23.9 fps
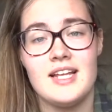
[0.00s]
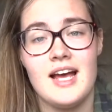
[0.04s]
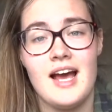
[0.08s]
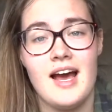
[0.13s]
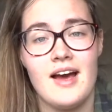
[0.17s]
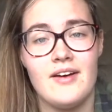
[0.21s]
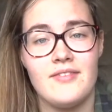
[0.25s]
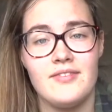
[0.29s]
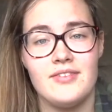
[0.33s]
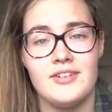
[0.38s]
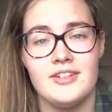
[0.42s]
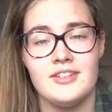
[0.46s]
I
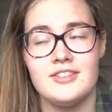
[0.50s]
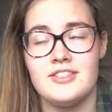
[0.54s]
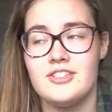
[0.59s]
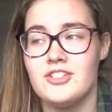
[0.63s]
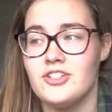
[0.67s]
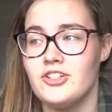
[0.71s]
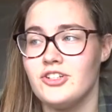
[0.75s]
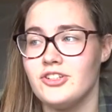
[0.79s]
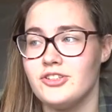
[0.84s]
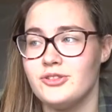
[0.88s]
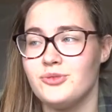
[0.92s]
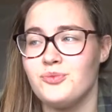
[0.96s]
haven't
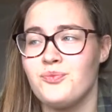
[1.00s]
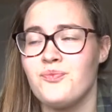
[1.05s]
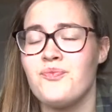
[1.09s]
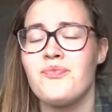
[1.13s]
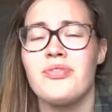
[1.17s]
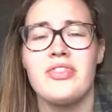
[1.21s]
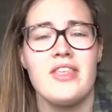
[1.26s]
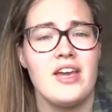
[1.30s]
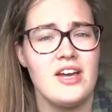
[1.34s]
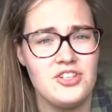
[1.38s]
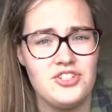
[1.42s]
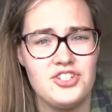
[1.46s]
done
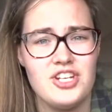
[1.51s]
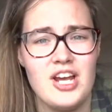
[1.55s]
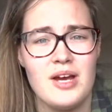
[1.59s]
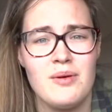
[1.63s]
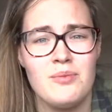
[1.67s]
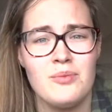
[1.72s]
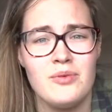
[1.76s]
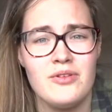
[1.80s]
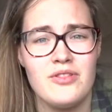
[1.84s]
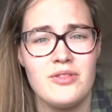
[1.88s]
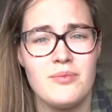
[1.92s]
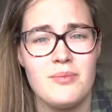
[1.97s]
a
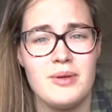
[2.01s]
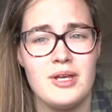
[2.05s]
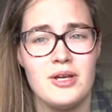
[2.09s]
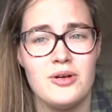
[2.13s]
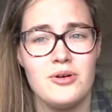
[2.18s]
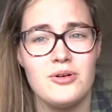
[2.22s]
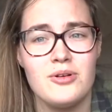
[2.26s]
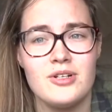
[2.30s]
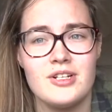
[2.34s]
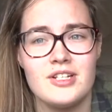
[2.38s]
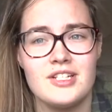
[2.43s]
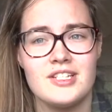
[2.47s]
jam with me
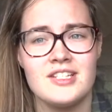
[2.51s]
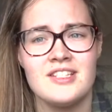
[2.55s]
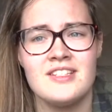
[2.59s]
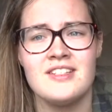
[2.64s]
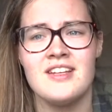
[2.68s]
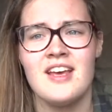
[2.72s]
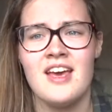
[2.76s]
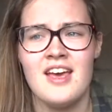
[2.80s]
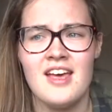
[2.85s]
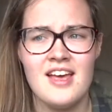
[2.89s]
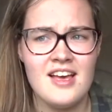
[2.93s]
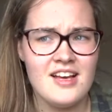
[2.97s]
August,